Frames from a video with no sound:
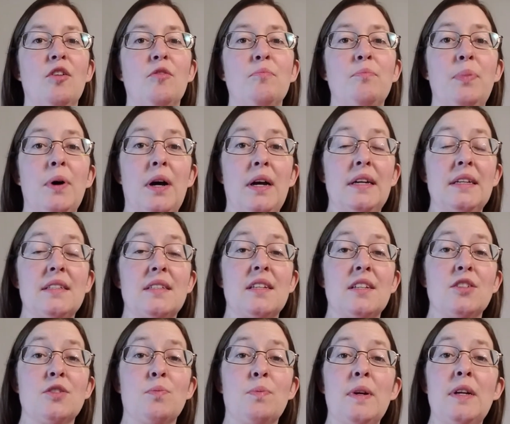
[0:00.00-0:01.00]
But
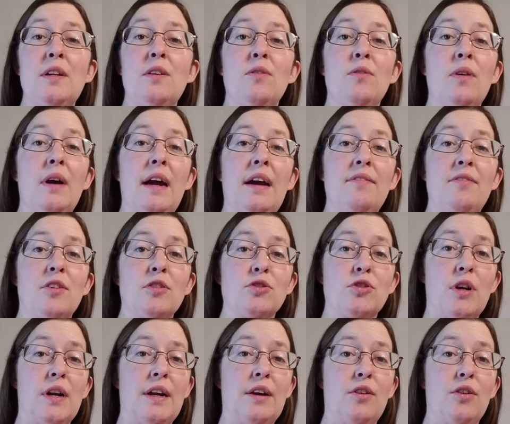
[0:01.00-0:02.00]
since we don't have our
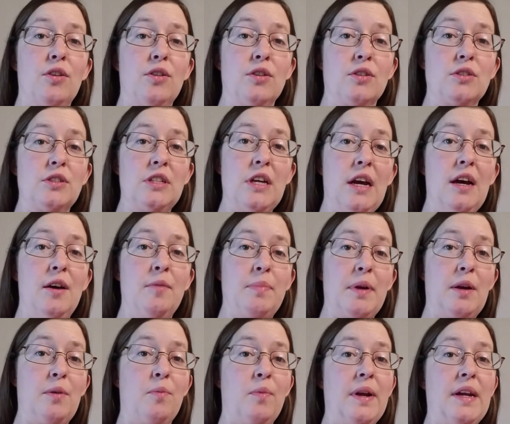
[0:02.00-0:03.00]
dryer hooked up
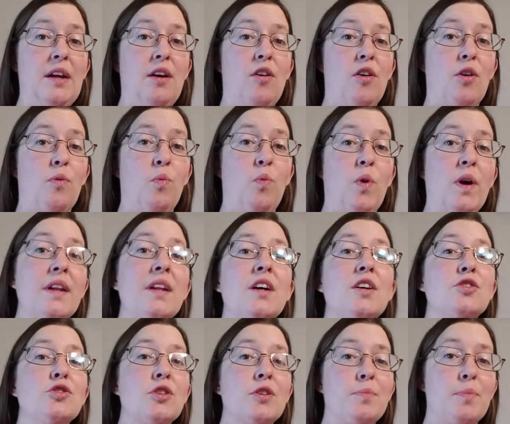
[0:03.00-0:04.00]
and we are
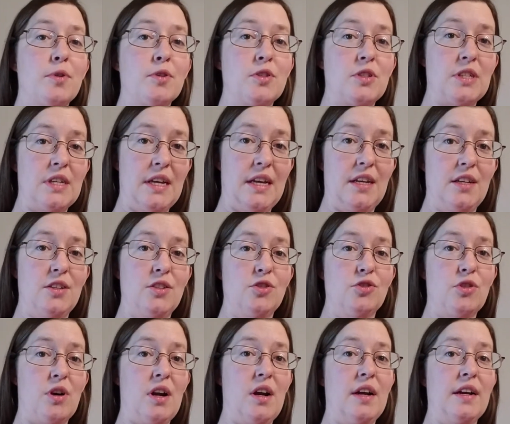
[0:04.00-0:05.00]
100%
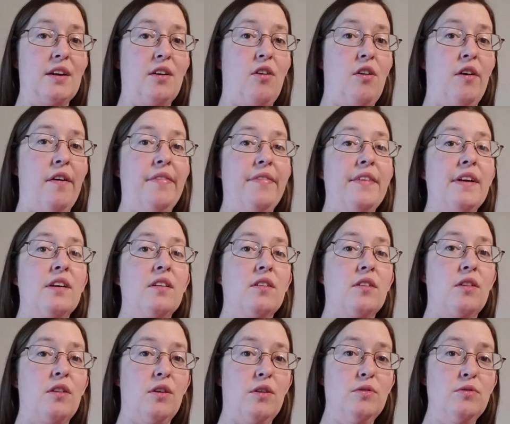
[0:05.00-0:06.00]
drying on the
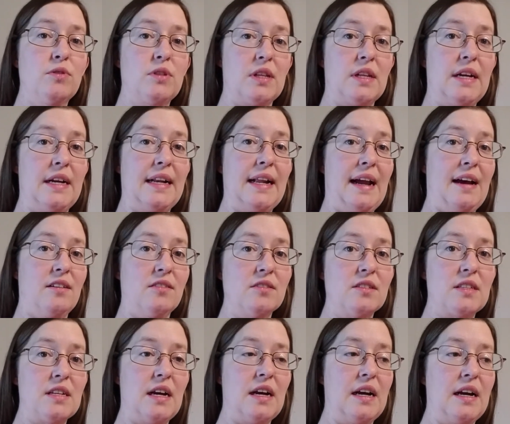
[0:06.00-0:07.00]
clothesline
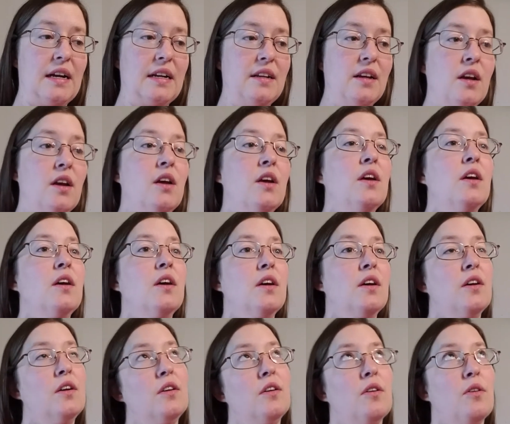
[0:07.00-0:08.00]
outside,
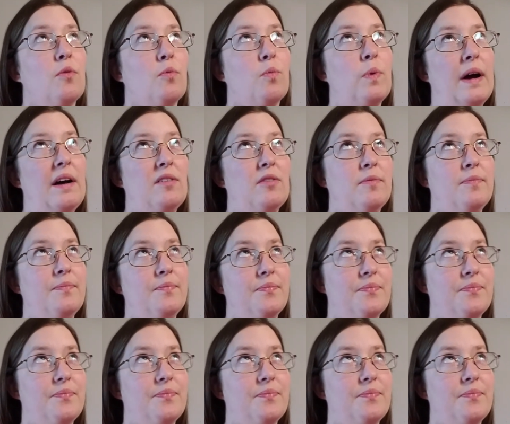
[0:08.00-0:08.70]
well,